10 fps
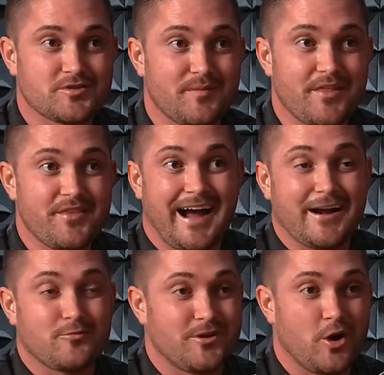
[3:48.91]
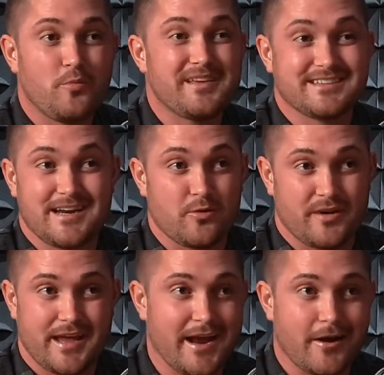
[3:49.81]
a month, I don't know because I don't
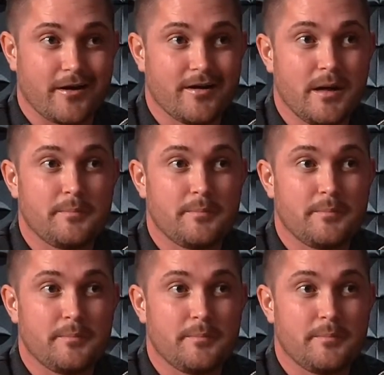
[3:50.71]
care.